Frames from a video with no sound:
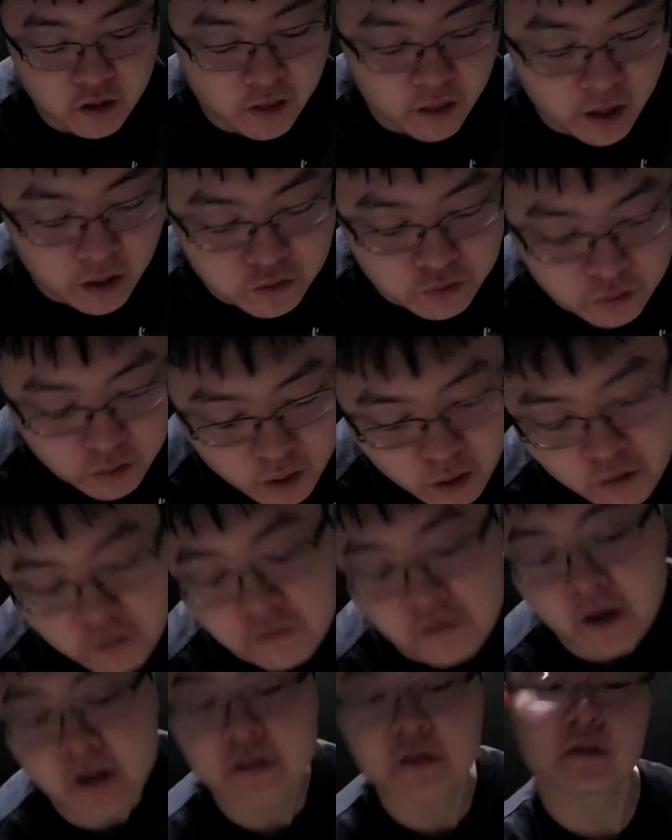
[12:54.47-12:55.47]
thanks to
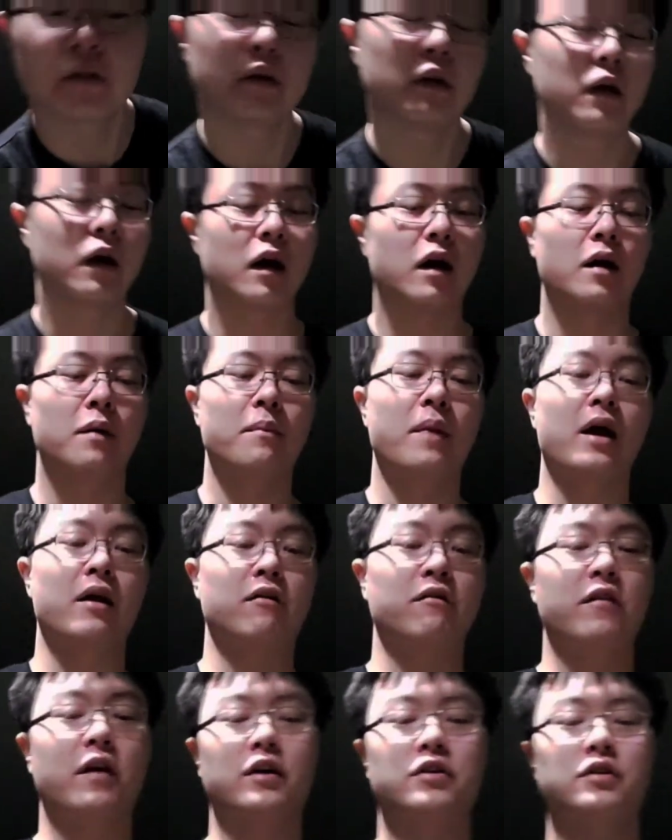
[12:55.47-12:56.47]
Yoyofriends
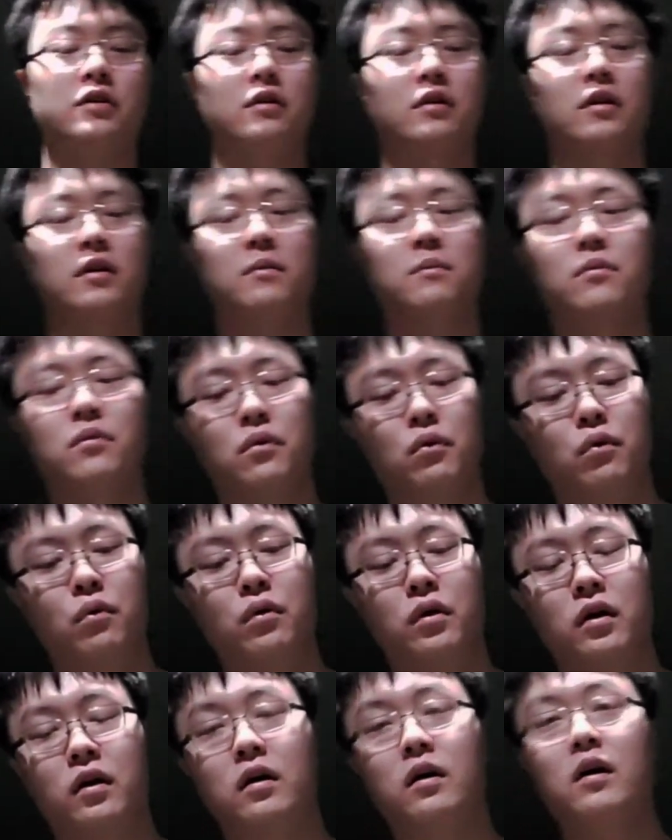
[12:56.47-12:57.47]
manufacturing team,
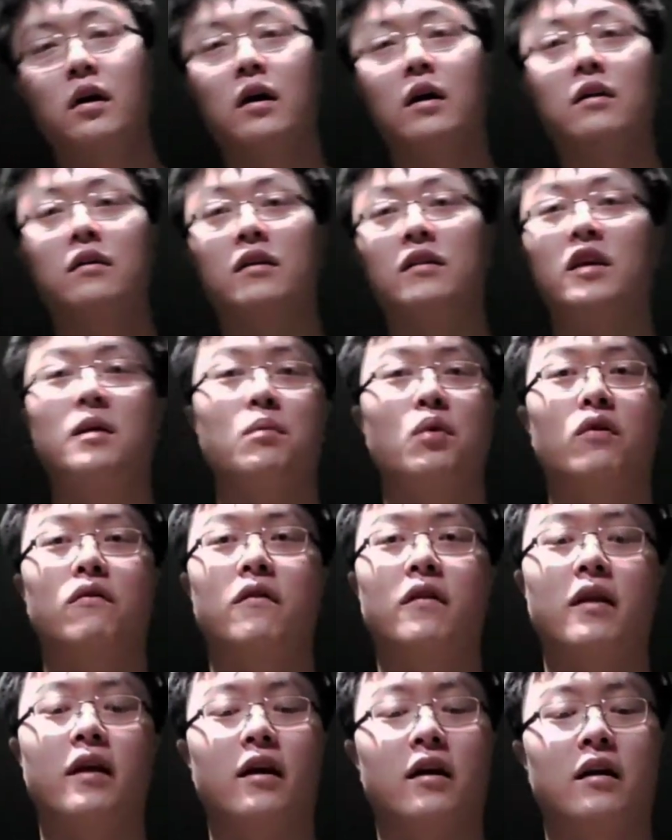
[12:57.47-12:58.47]
or the team
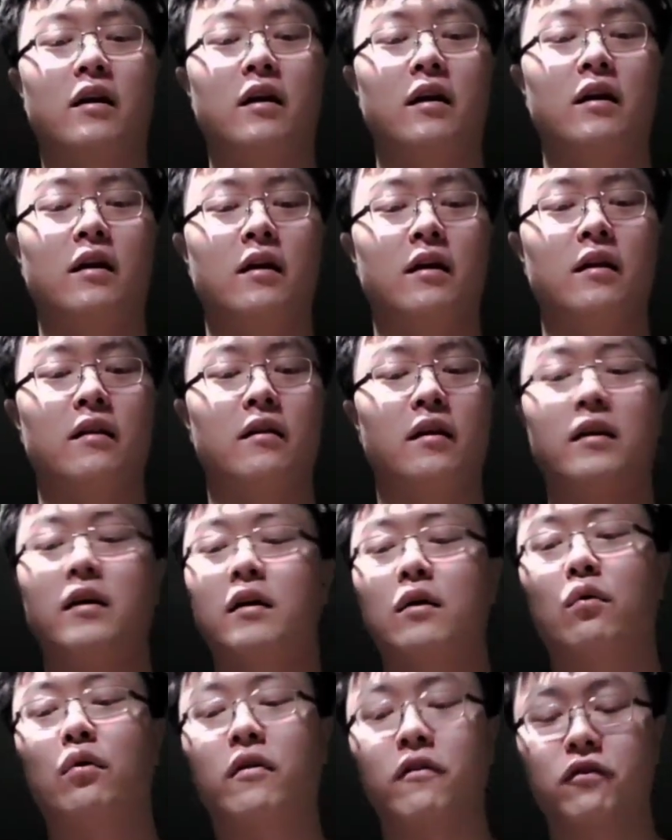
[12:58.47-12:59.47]
over there. They did
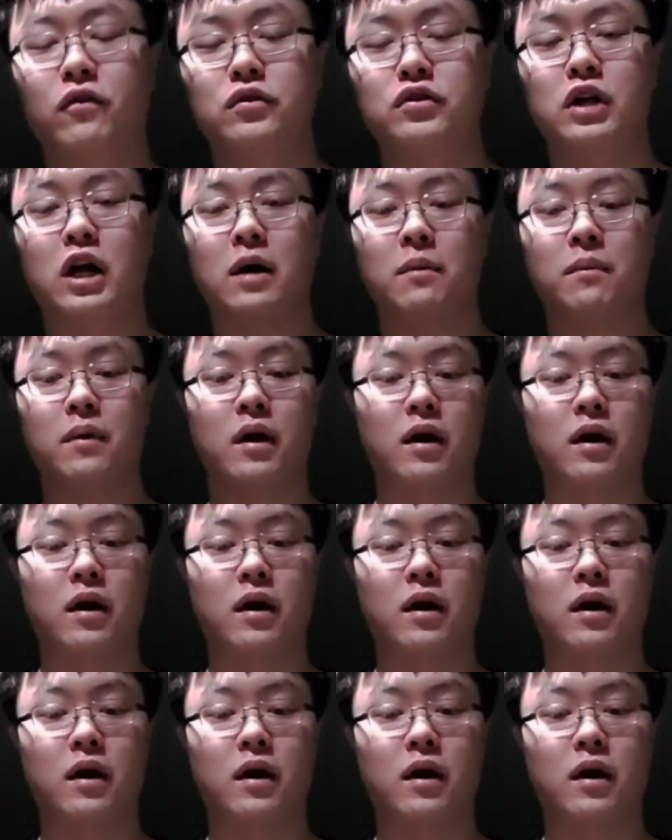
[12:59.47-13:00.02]
a wonderful job